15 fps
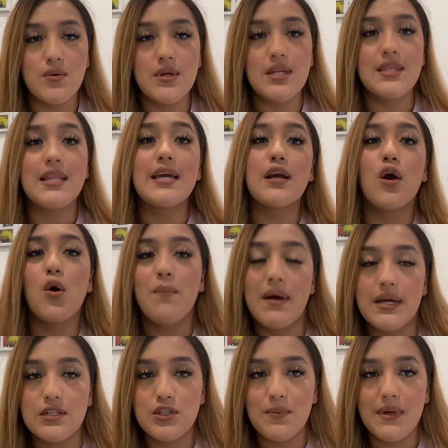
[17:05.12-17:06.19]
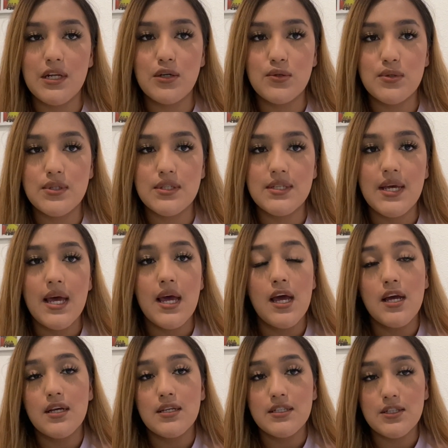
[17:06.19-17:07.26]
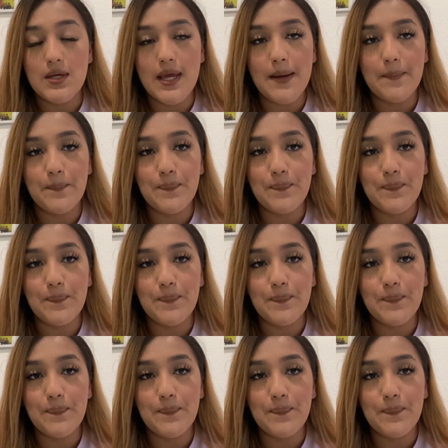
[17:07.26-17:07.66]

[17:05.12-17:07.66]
and then go back to my notes. So yeah.